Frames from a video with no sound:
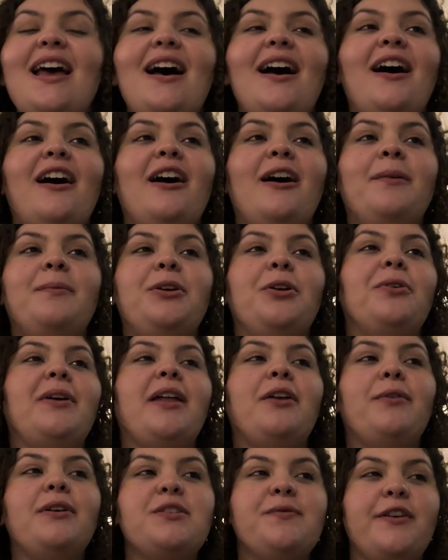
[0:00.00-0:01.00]
Um, you know,
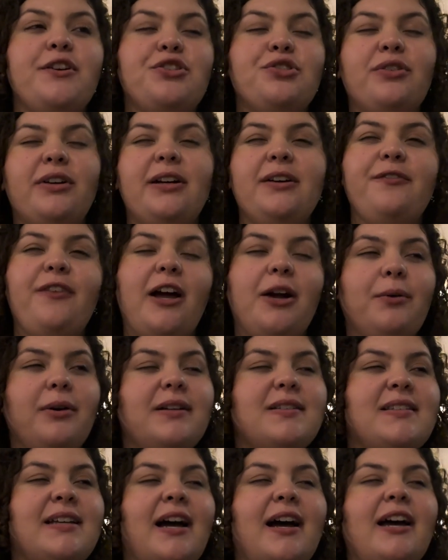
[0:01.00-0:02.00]
get a reservation during
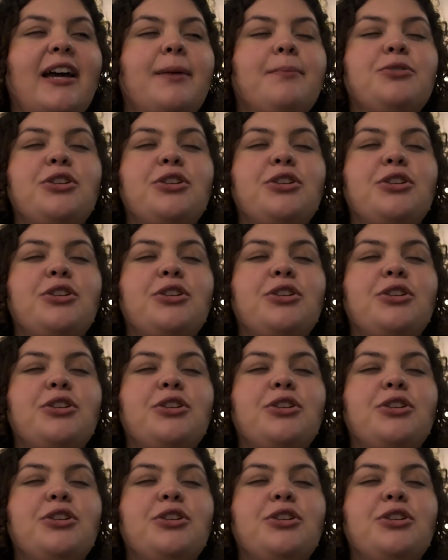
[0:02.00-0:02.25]
fireworks time.